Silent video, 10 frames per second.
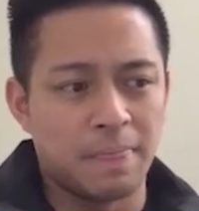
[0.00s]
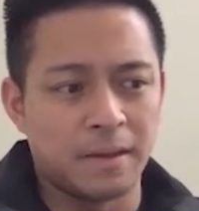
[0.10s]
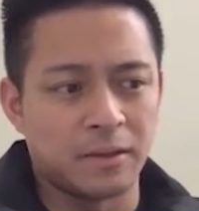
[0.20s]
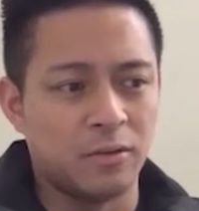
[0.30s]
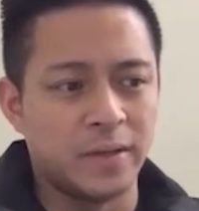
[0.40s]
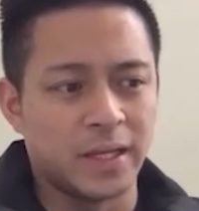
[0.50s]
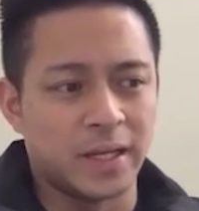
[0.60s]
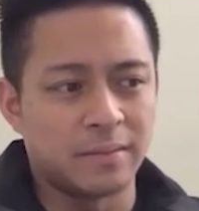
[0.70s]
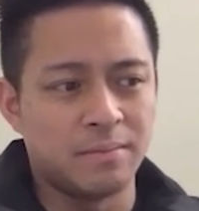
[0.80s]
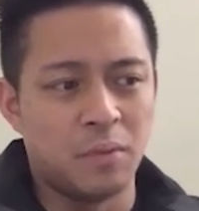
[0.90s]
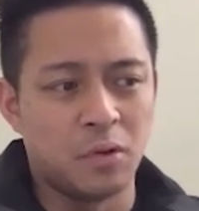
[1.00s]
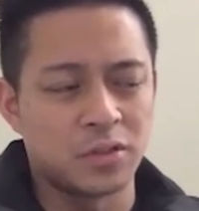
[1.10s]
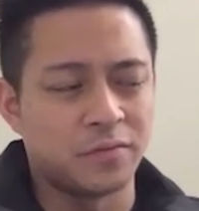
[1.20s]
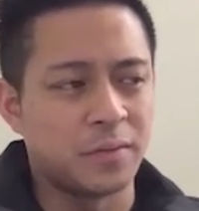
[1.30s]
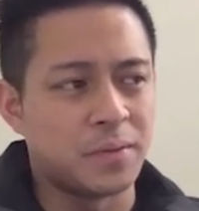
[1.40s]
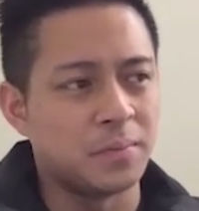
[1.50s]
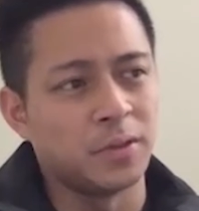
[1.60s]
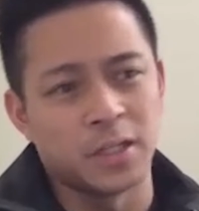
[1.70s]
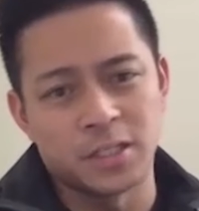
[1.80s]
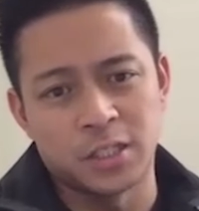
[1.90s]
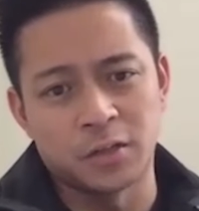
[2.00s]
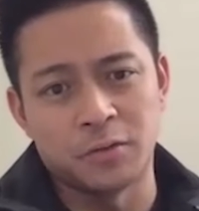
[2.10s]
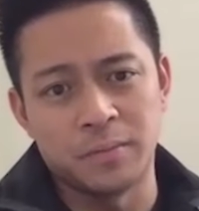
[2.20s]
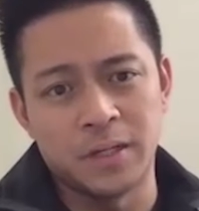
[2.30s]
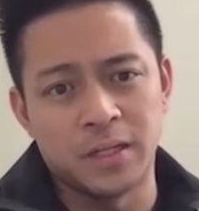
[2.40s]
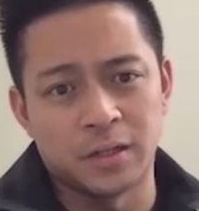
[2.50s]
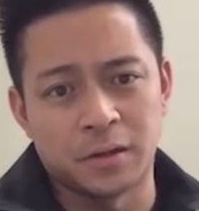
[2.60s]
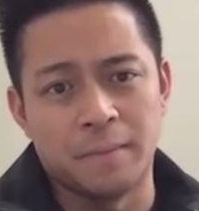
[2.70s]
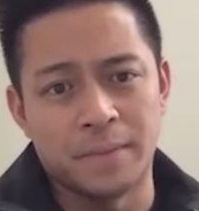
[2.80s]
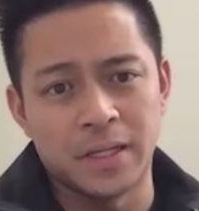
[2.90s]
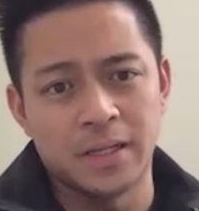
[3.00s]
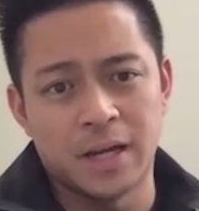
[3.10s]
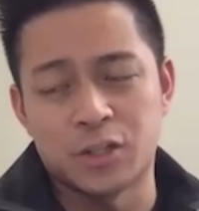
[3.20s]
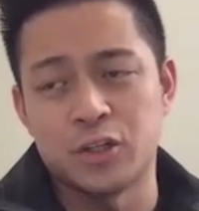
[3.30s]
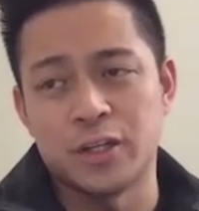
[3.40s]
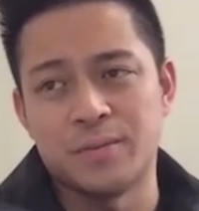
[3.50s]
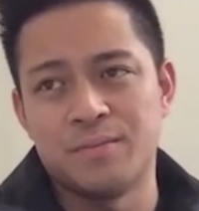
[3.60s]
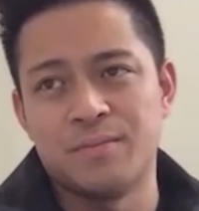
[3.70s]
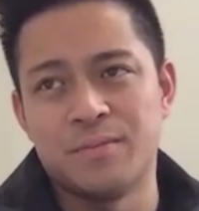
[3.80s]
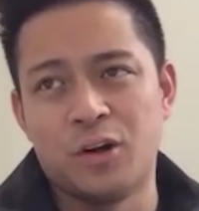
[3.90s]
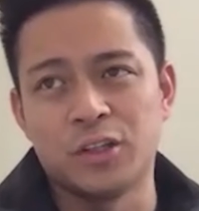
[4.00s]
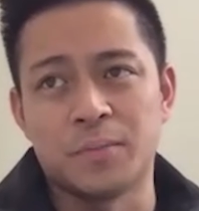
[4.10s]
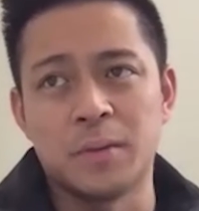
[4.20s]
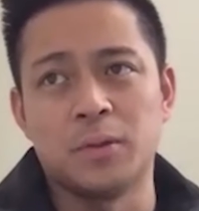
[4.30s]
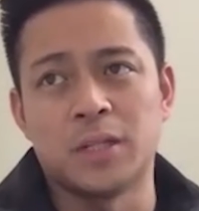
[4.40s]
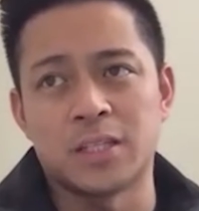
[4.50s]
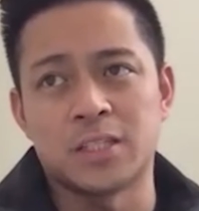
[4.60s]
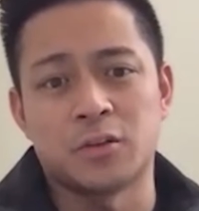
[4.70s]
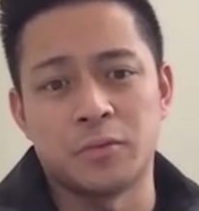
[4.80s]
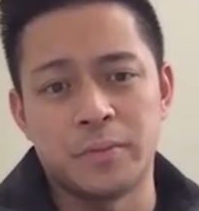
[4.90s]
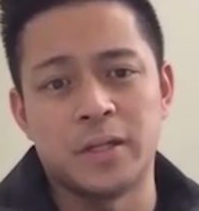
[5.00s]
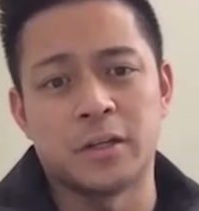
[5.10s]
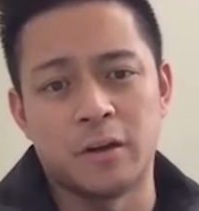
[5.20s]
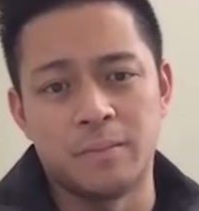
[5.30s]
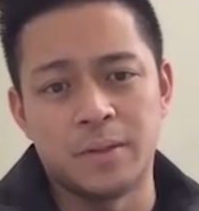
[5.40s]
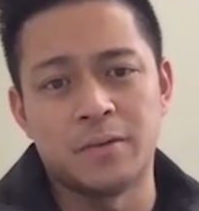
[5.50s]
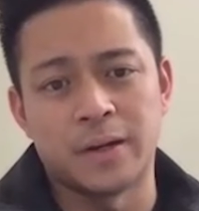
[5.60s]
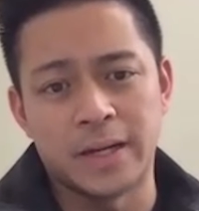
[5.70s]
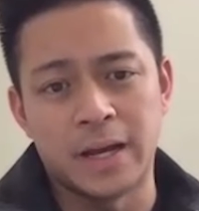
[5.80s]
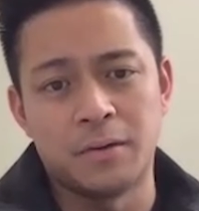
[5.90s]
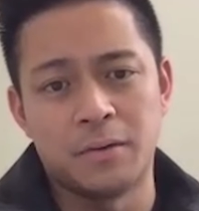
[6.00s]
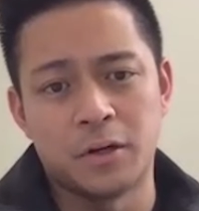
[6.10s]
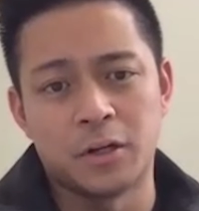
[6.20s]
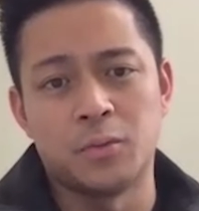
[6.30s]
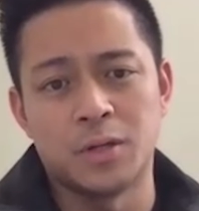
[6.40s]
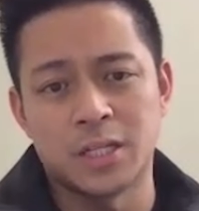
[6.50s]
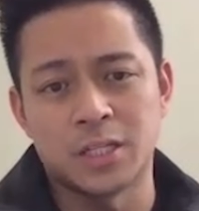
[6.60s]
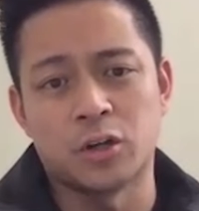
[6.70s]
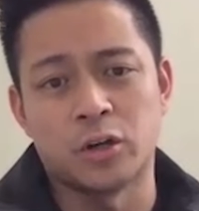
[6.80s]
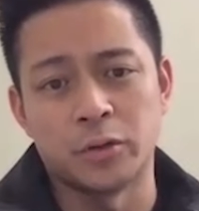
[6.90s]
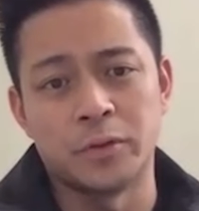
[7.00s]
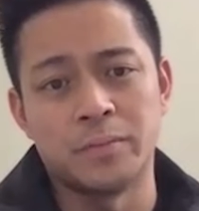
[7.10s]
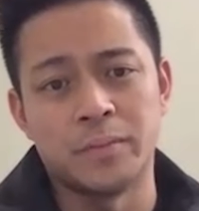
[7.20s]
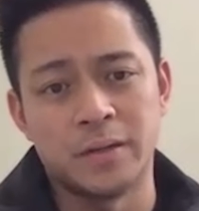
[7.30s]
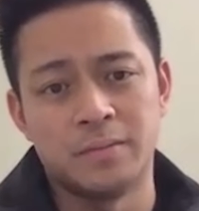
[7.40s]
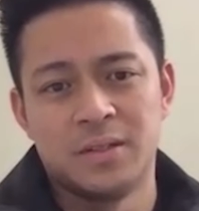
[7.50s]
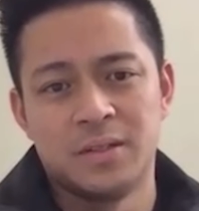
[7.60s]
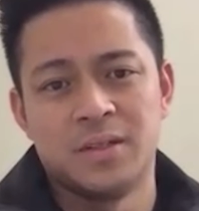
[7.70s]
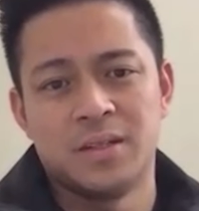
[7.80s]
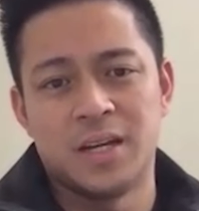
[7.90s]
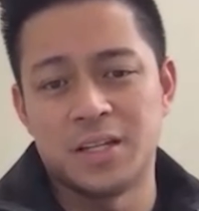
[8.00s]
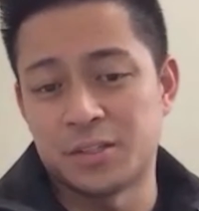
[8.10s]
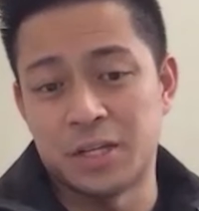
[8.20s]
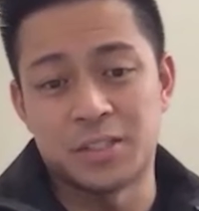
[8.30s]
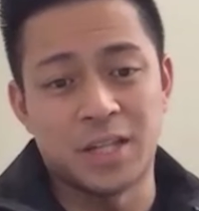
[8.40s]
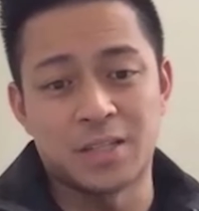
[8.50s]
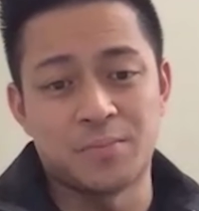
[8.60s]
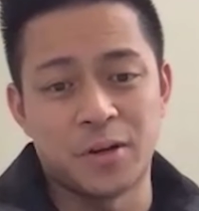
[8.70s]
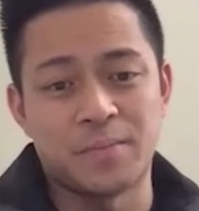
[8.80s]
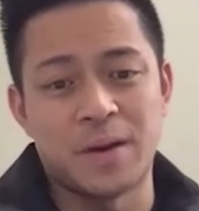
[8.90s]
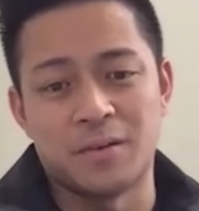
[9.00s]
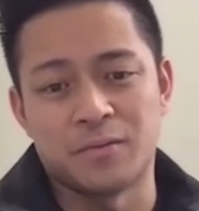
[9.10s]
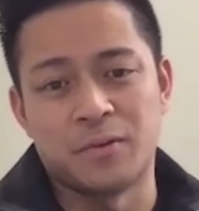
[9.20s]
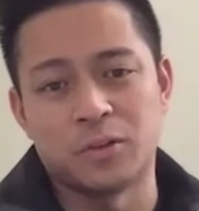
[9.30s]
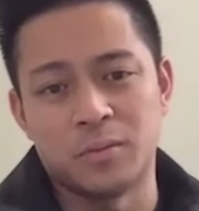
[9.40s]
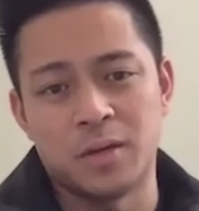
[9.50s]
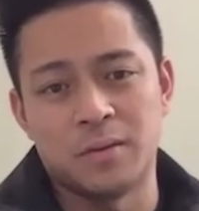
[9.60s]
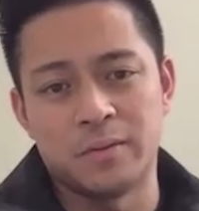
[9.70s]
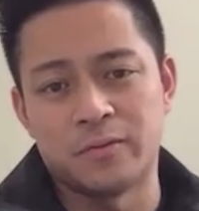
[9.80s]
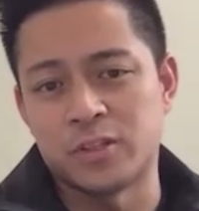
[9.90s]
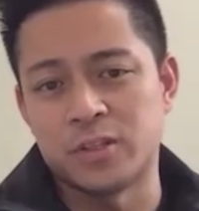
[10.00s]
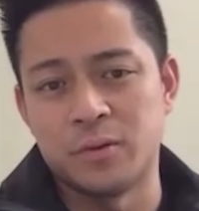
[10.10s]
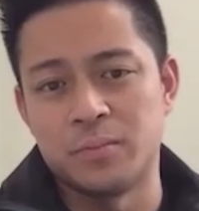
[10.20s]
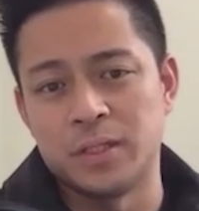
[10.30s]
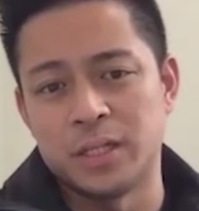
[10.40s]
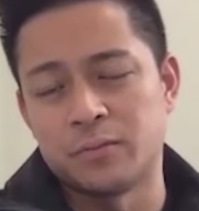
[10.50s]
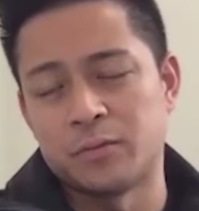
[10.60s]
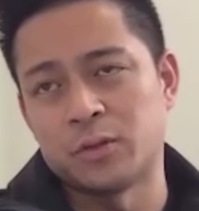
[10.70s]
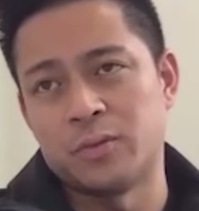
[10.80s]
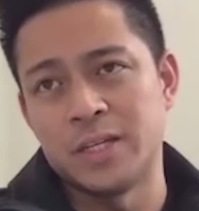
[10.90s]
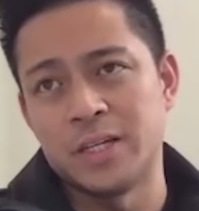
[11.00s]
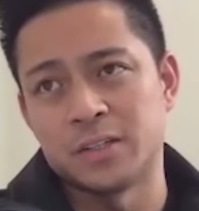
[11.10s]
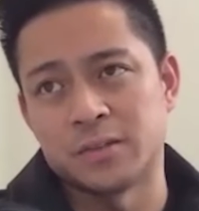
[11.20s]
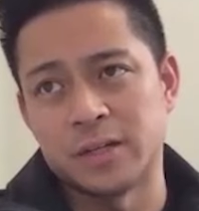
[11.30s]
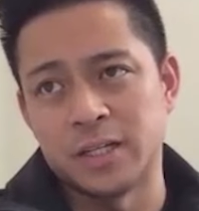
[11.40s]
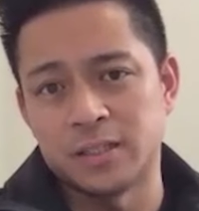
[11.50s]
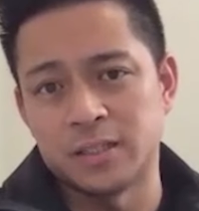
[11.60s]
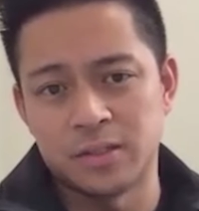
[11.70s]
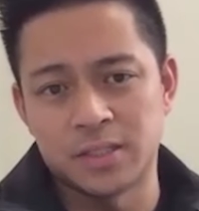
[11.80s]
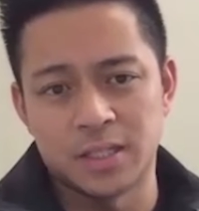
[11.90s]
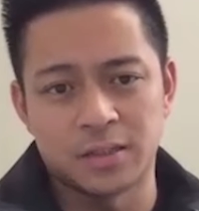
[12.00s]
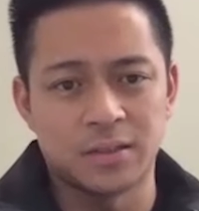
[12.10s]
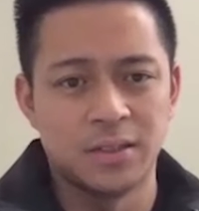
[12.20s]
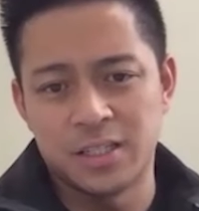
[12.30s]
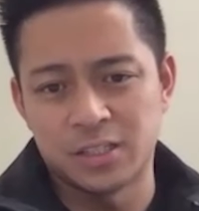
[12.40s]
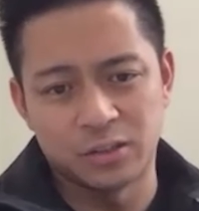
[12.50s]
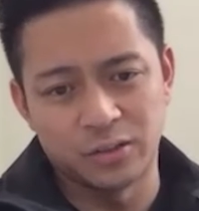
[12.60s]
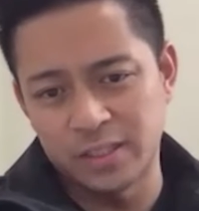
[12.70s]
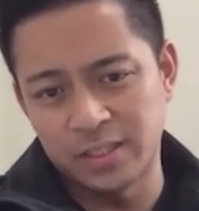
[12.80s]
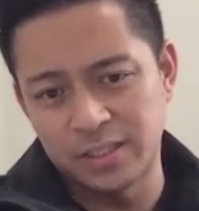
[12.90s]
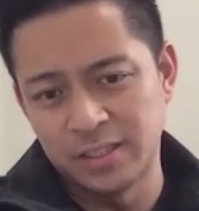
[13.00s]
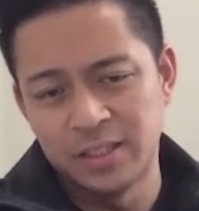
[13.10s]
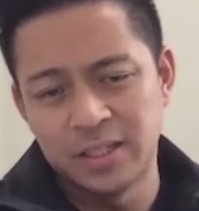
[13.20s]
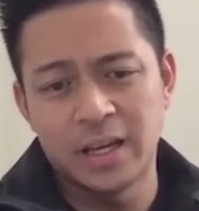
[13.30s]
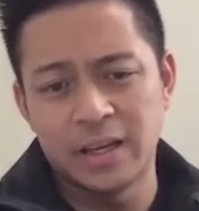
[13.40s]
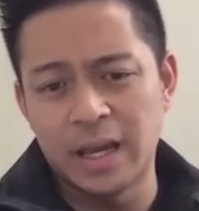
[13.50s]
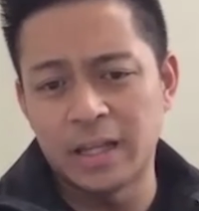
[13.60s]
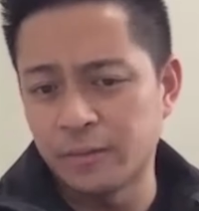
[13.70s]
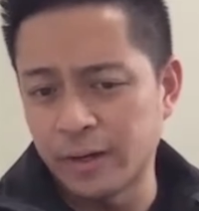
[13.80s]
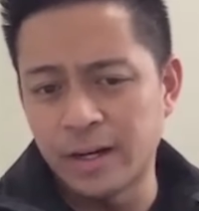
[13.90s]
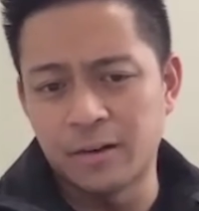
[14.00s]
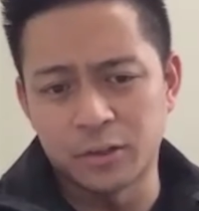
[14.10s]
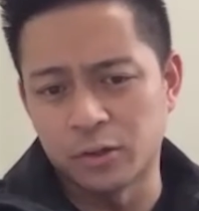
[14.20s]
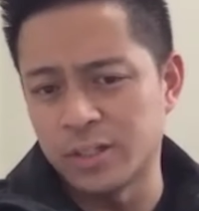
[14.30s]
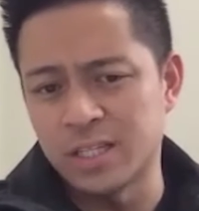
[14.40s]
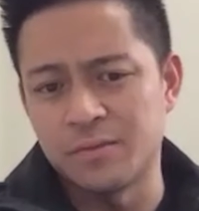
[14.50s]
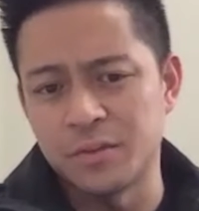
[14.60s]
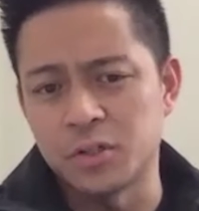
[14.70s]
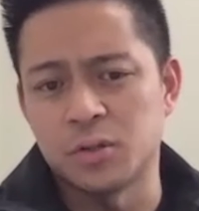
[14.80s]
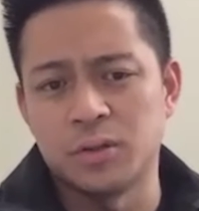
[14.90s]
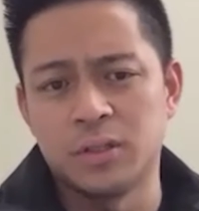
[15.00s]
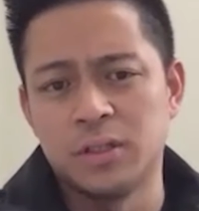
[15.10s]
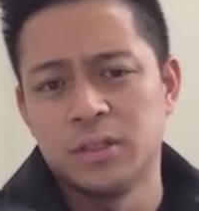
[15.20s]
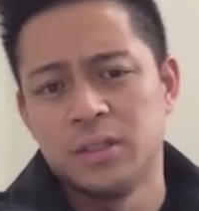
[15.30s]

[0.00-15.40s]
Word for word: He told me like most of the people that stuck with me in the company, actually, all the people that stuck with me in the company right now are the ones that started with me. It's it's that's pretty powerful to me. I mean, for someone building it for 20 years, right? So it's like he's 30, eight right now or 37 years old.